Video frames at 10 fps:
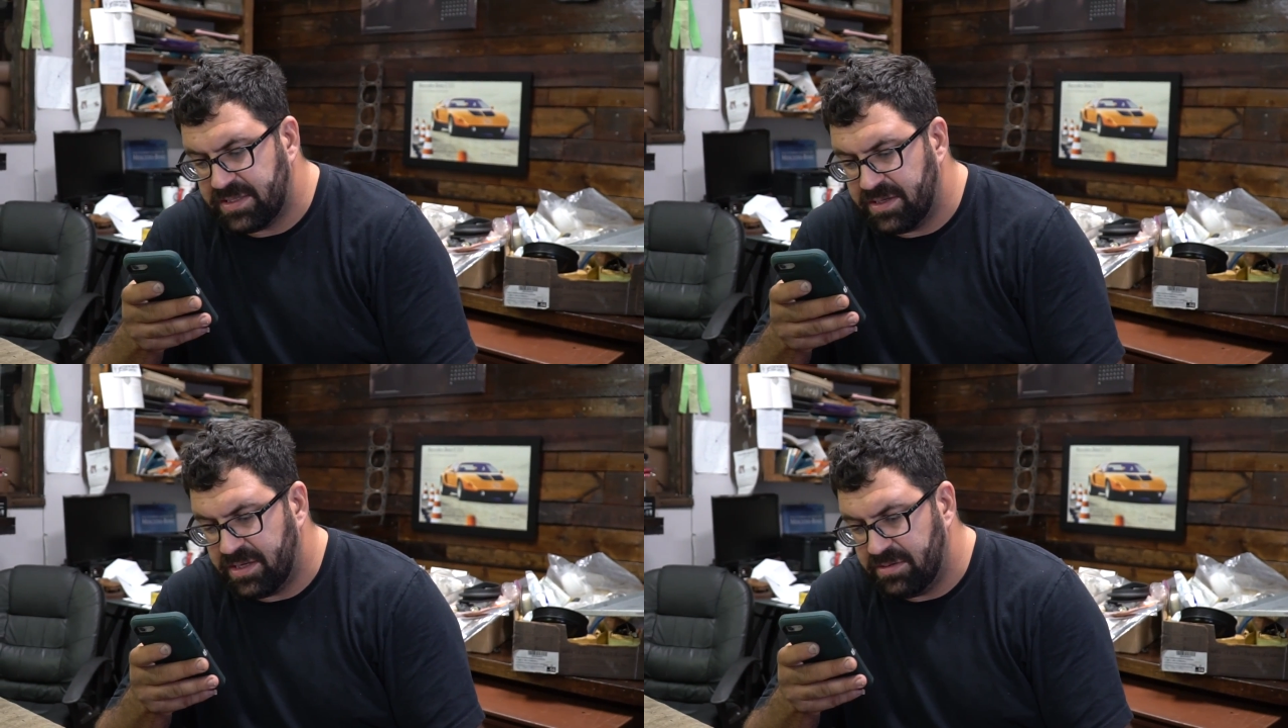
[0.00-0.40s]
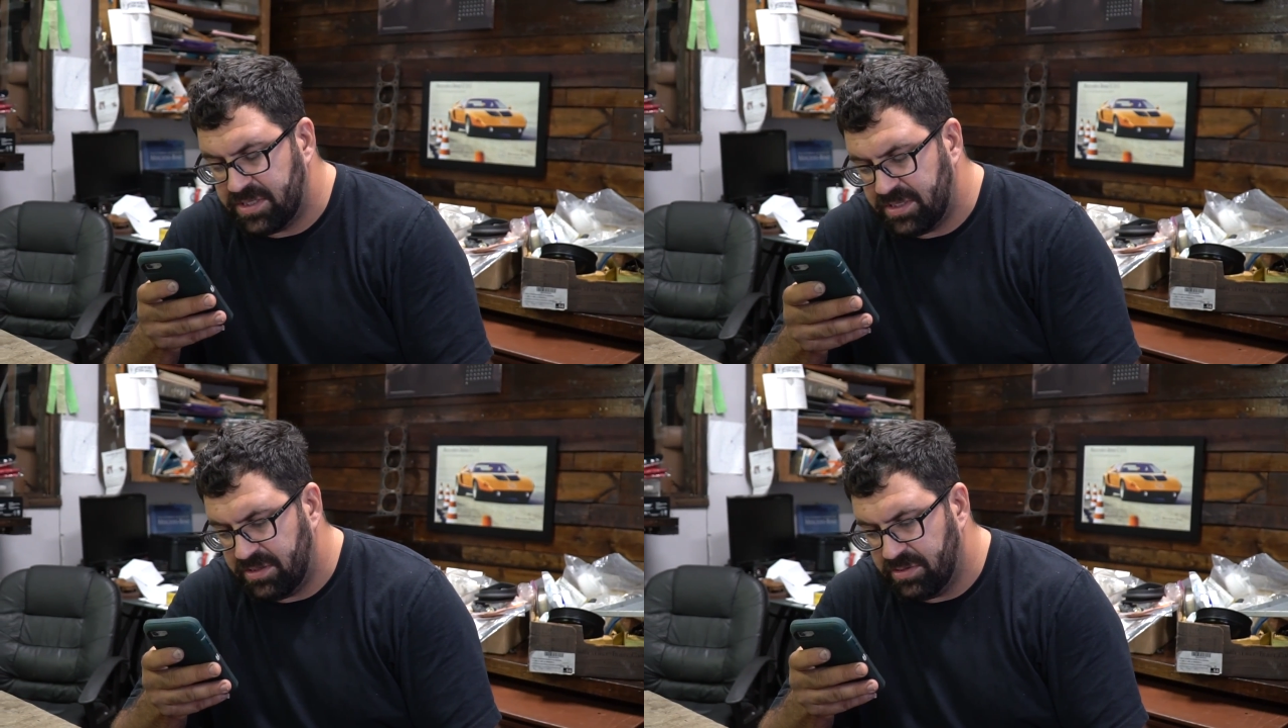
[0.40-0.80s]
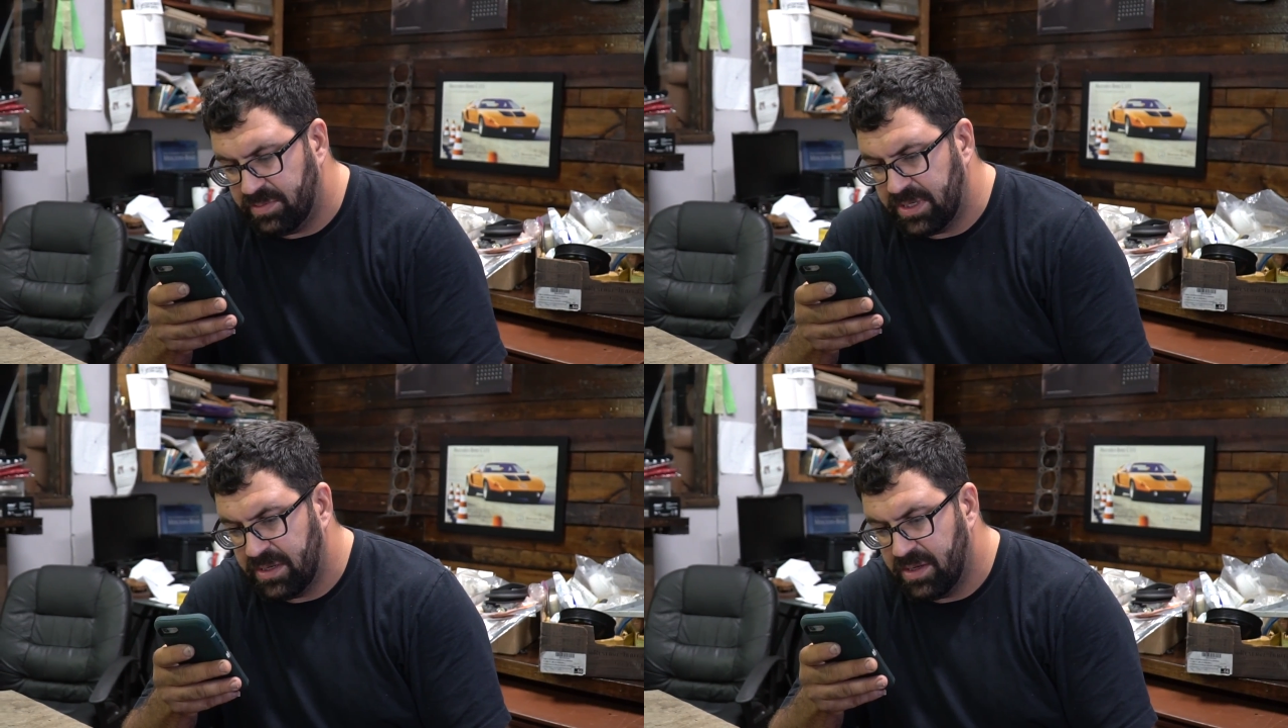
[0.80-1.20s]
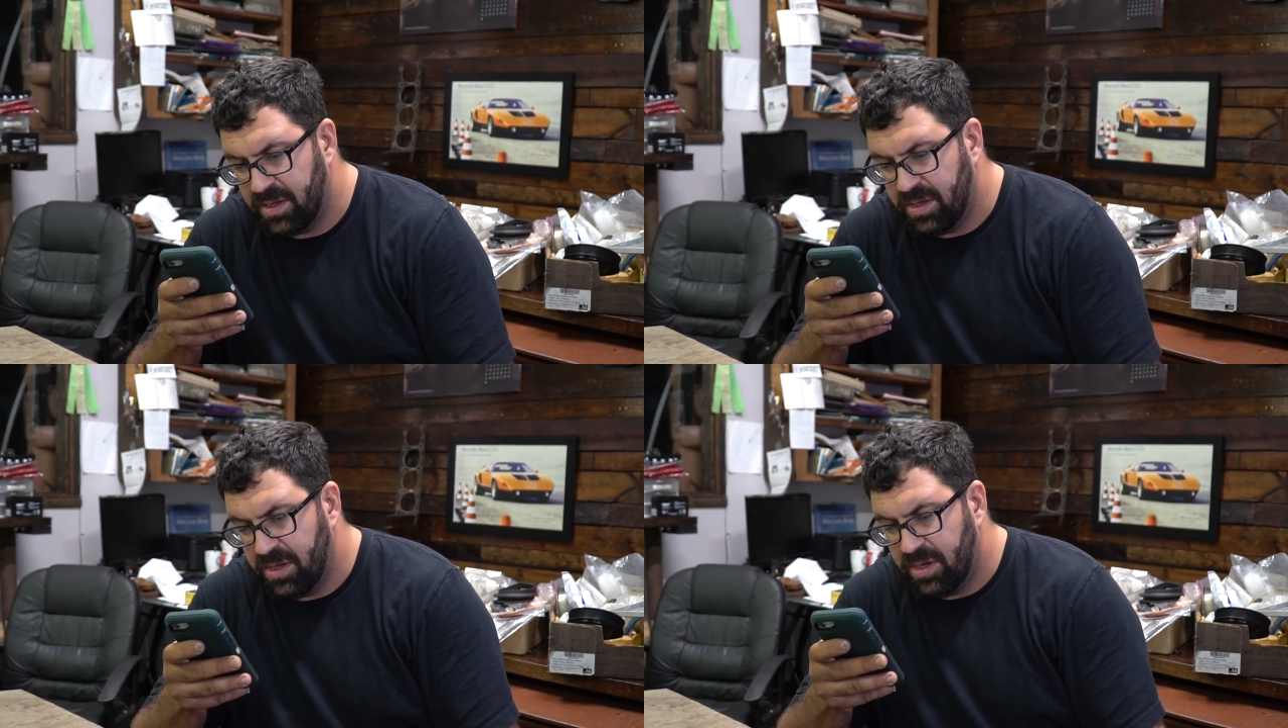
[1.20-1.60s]
on YouTube
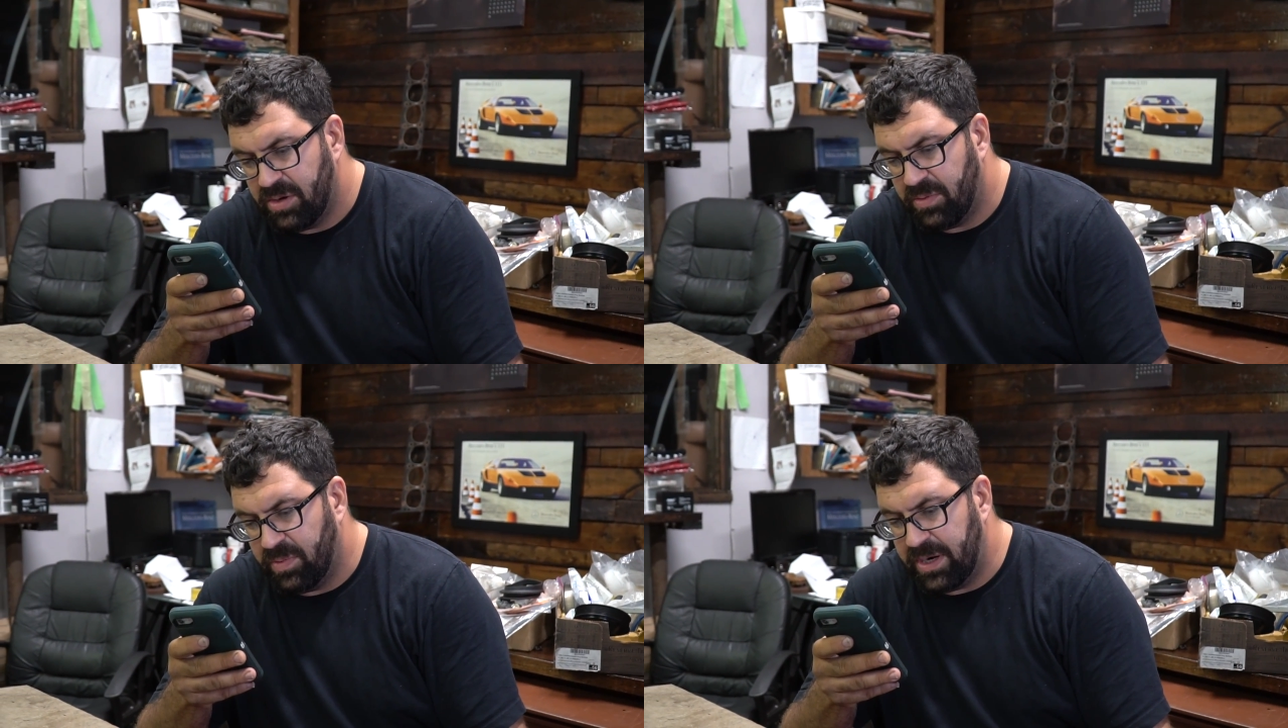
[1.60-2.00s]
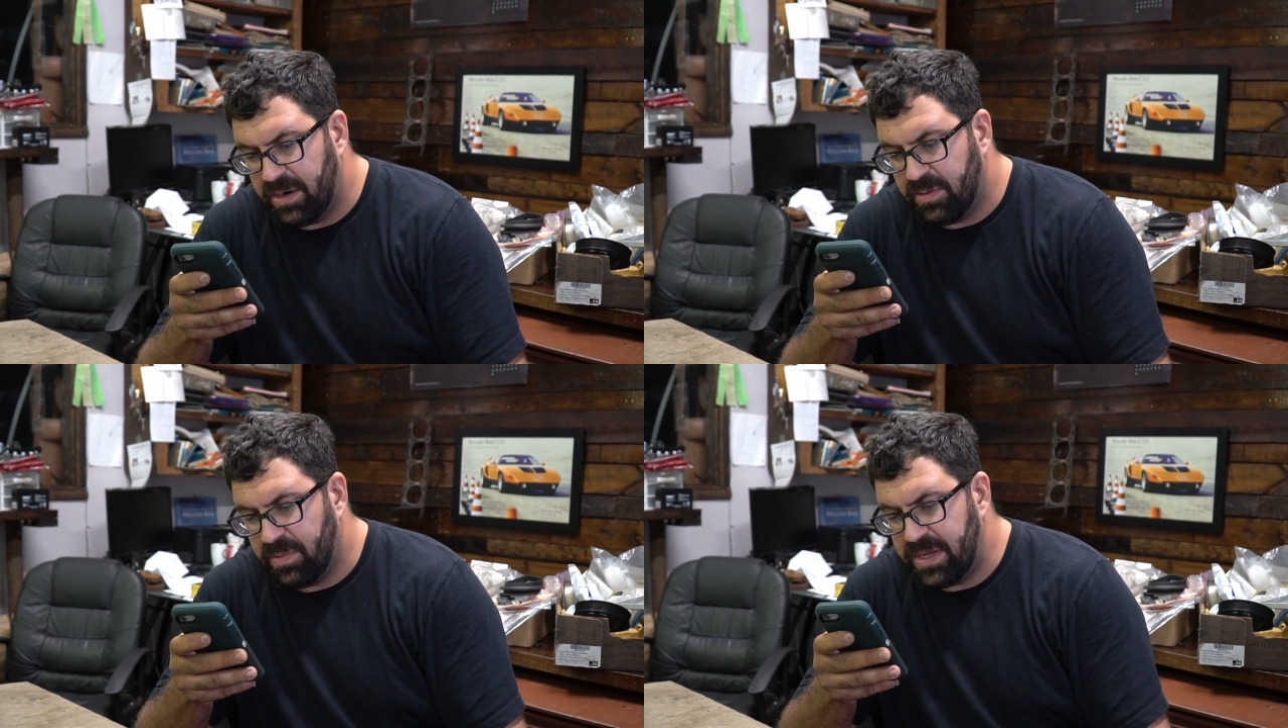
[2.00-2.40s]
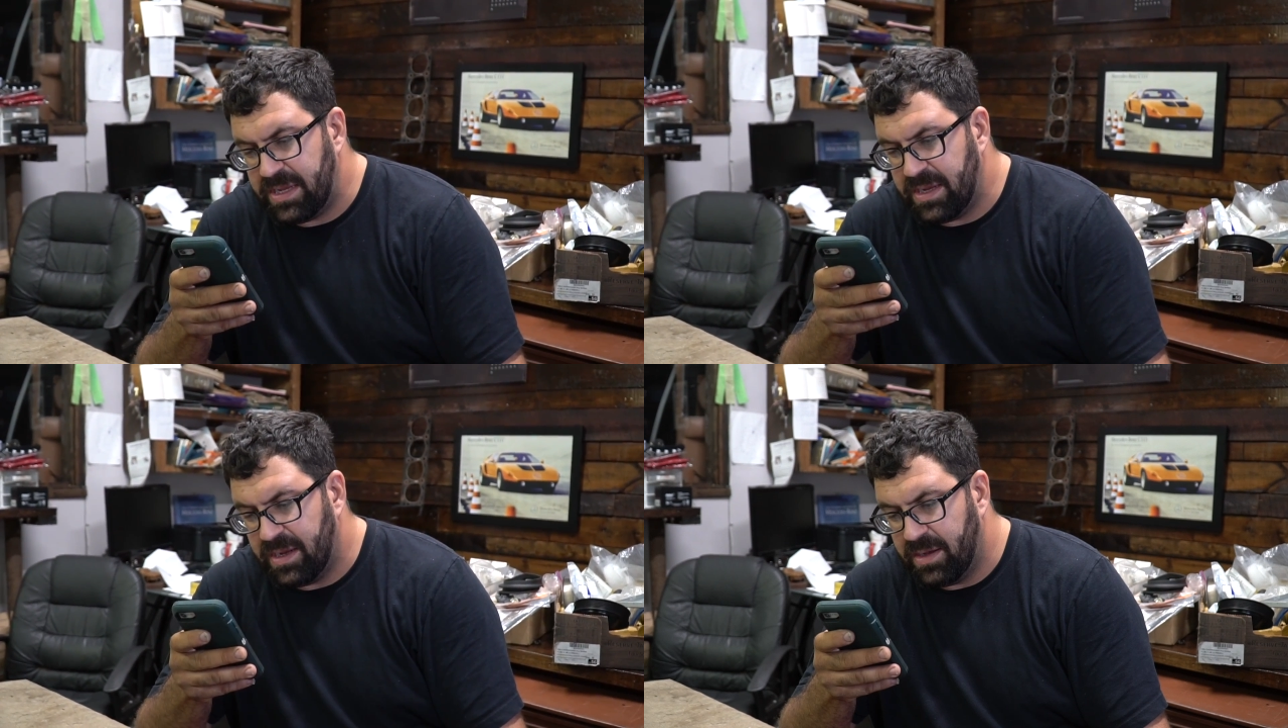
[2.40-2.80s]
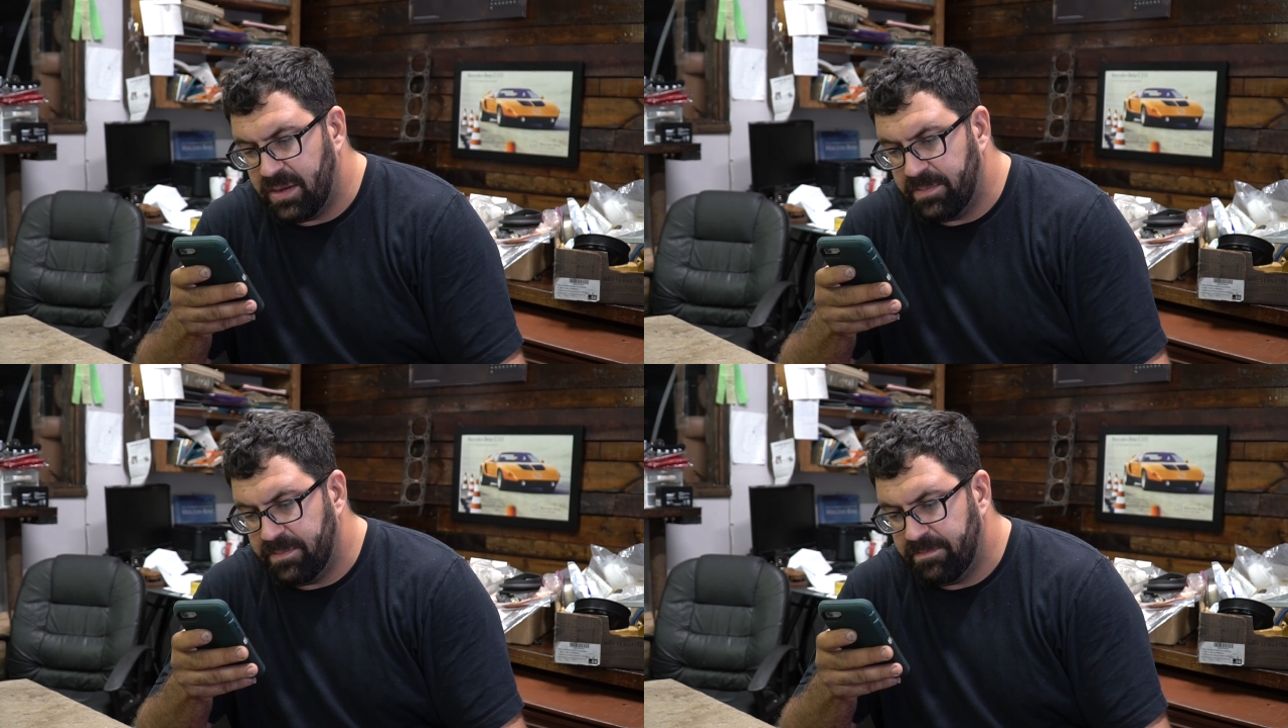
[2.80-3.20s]
where we
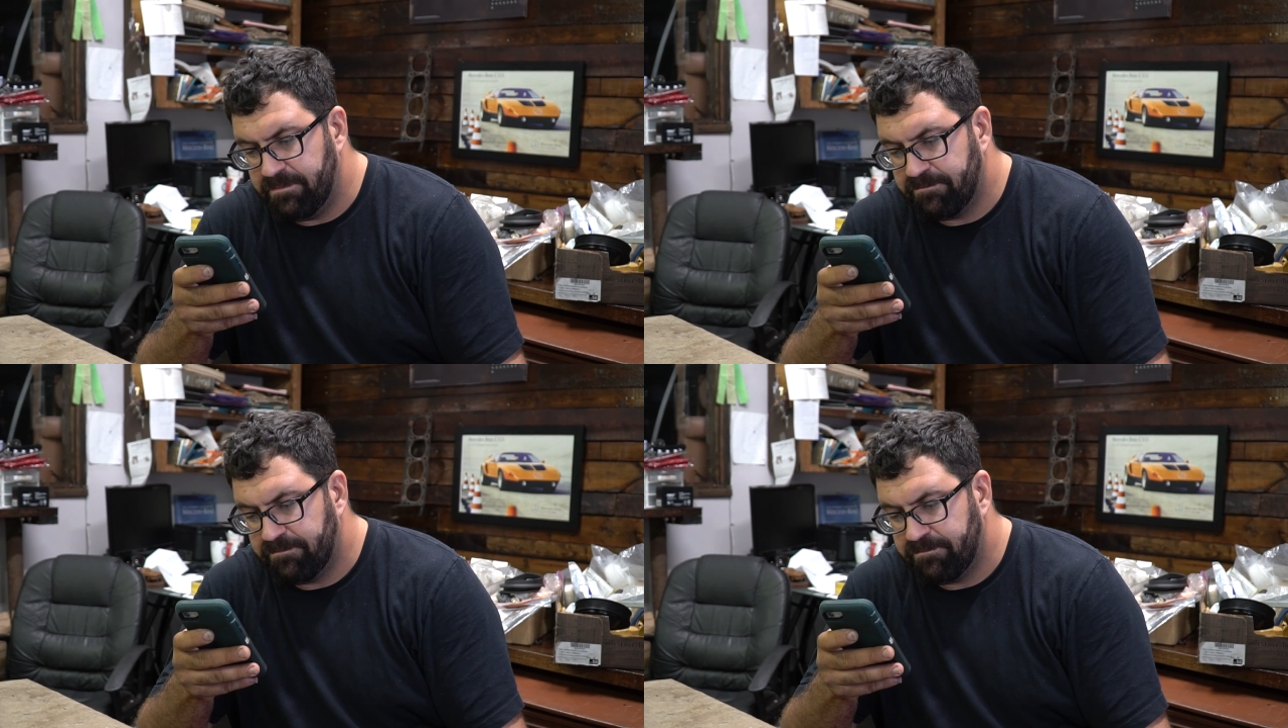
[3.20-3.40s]
on